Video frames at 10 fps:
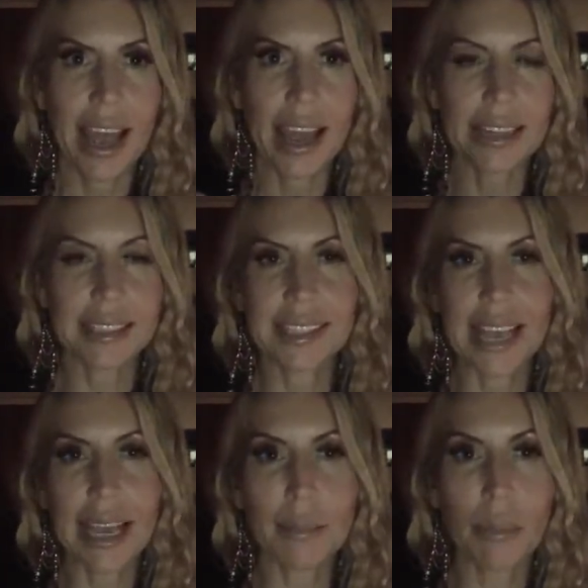and
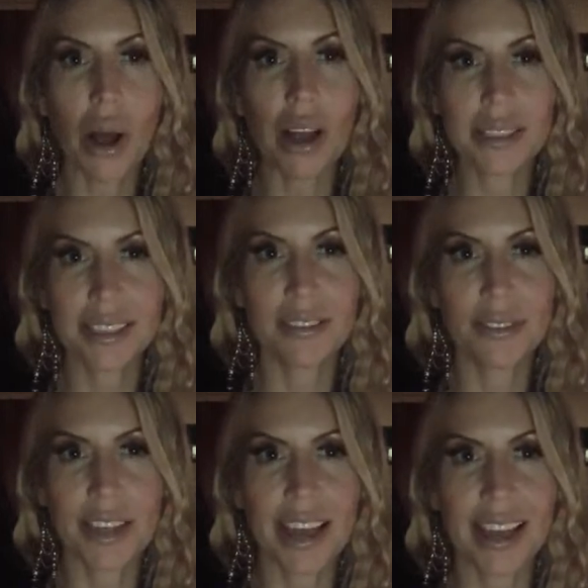saying positive
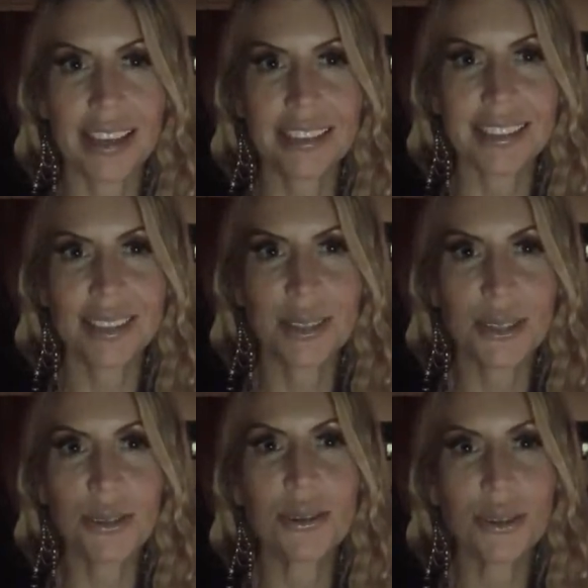things
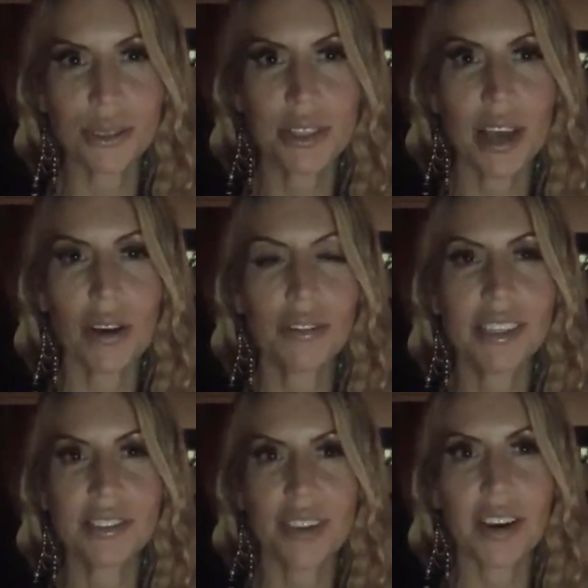to yourself
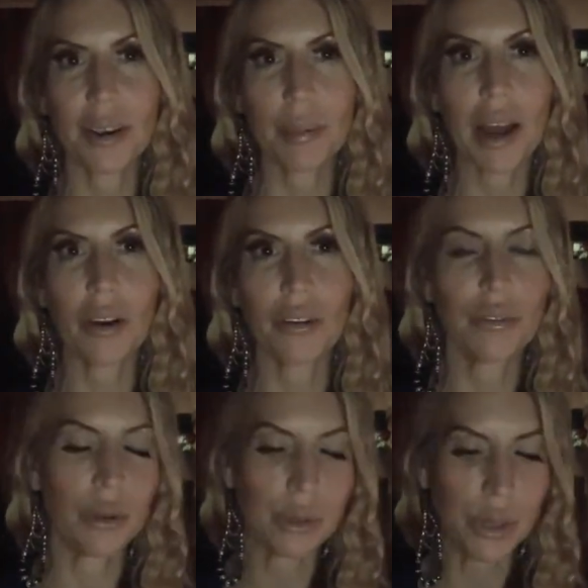is very
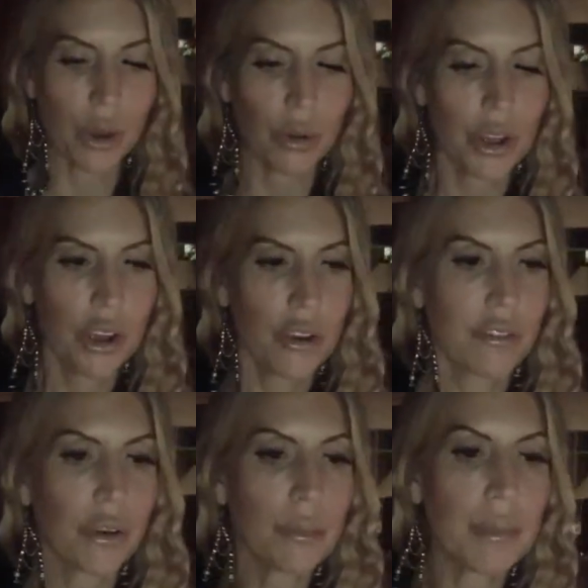powerful. So
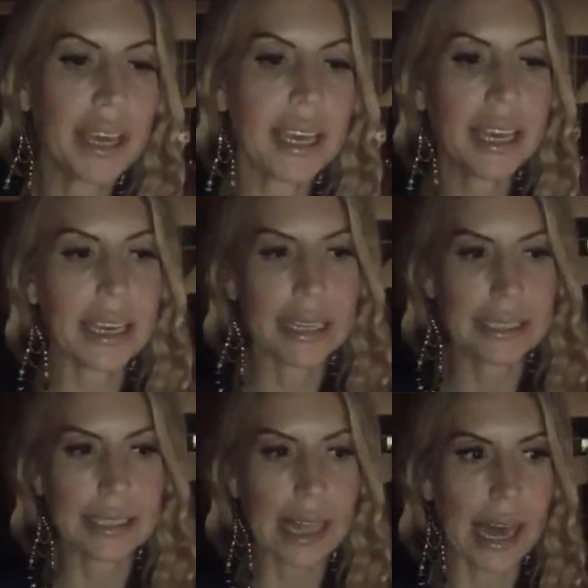for me,
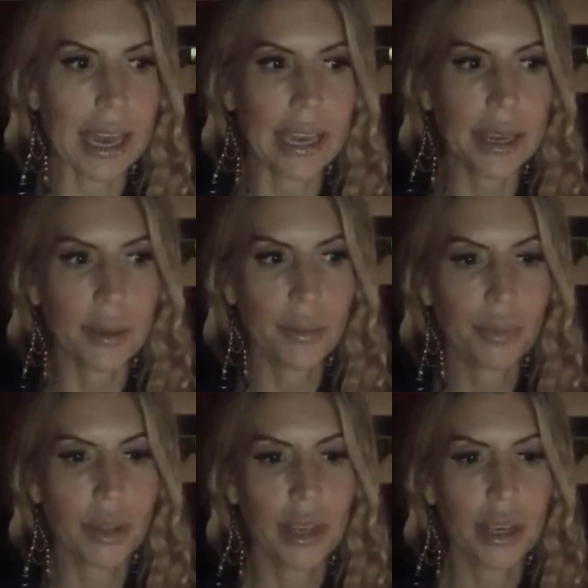it's like,
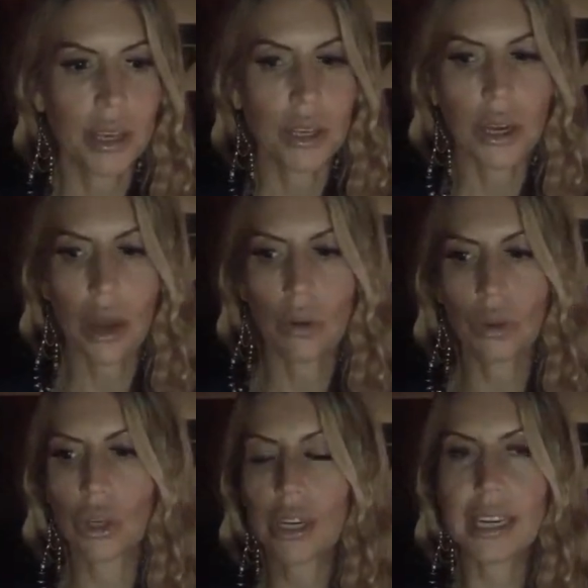
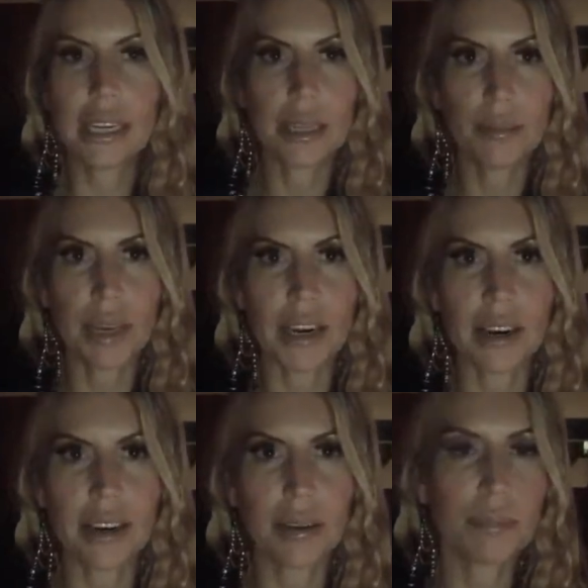looking in the
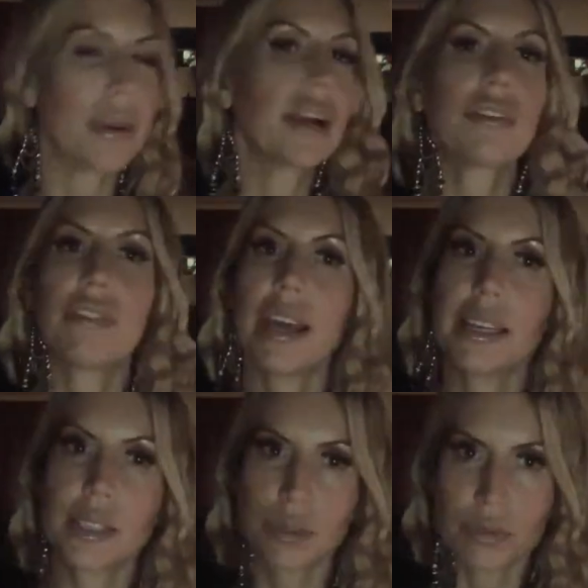mirror
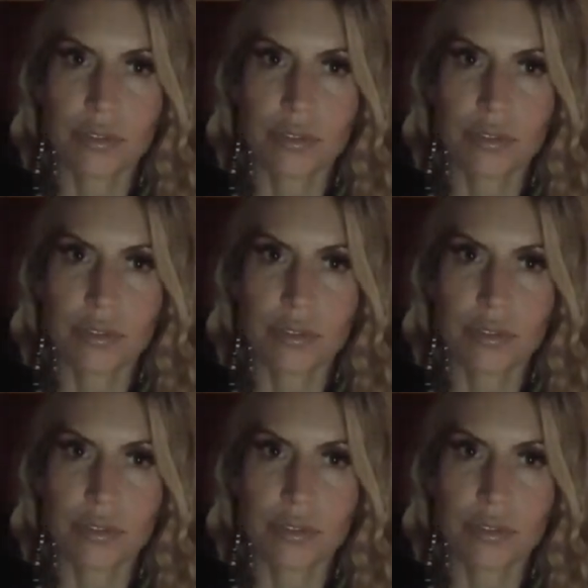barefaced,